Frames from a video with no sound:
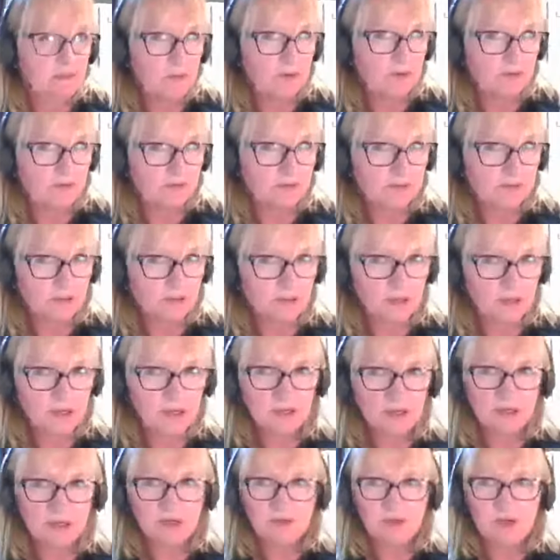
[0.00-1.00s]
One for all
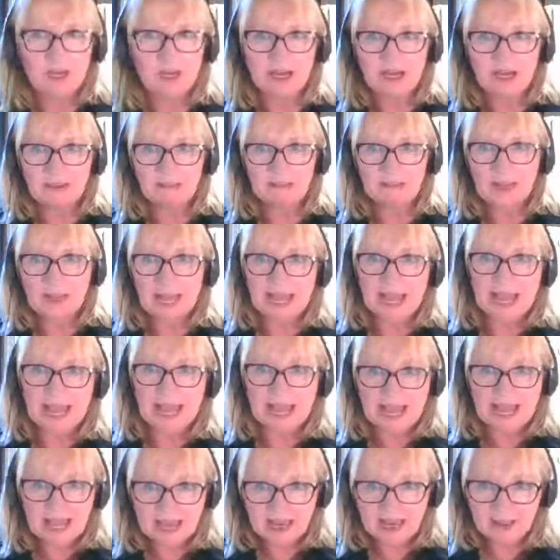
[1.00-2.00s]
you uh,
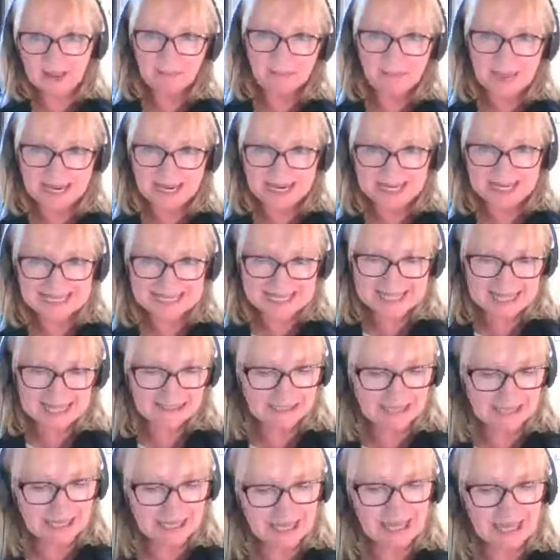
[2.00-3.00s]
paella makers
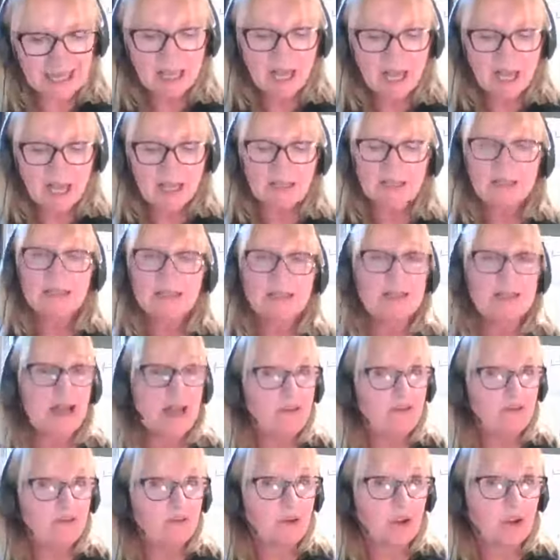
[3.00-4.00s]
out there.
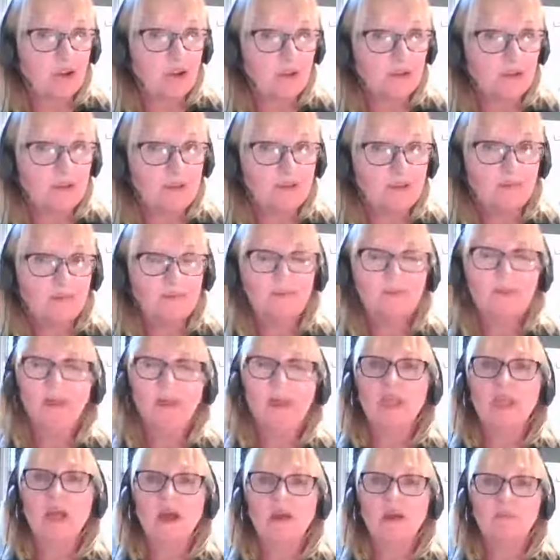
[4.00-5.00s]
Saffron
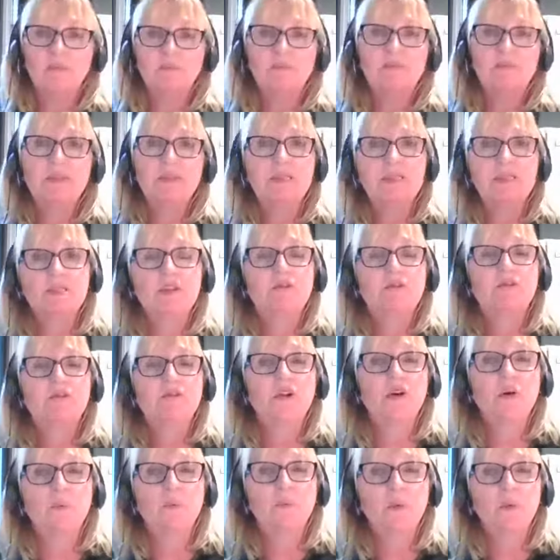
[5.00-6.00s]
comes
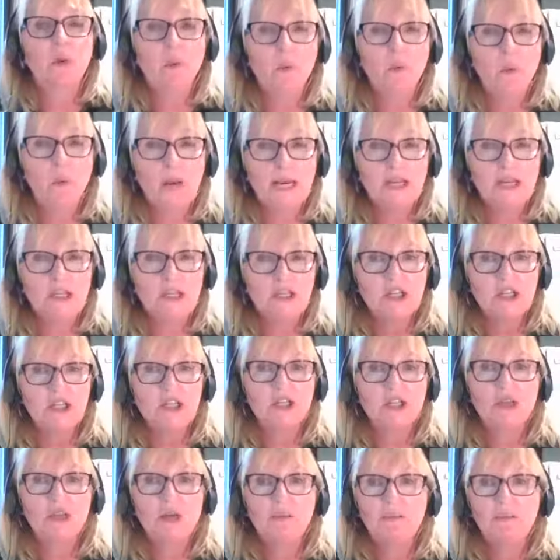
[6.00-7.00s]
from
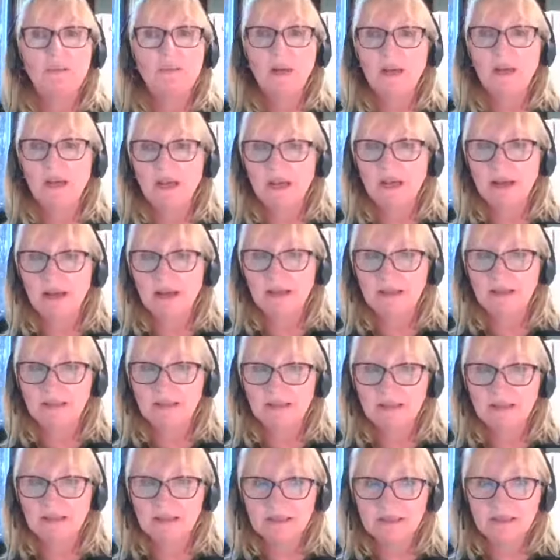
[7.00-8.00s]
which
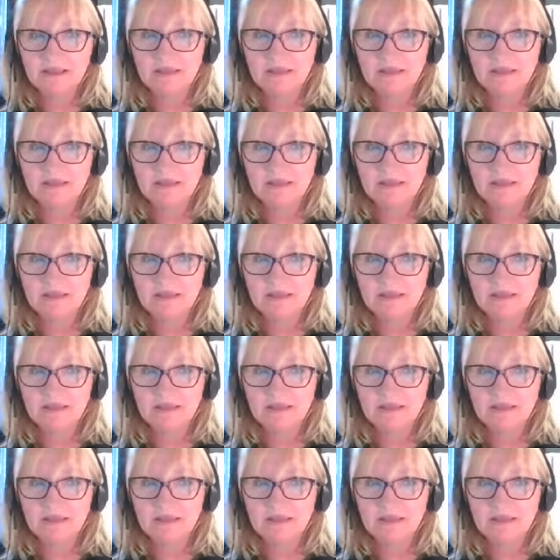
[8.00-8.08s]
plant?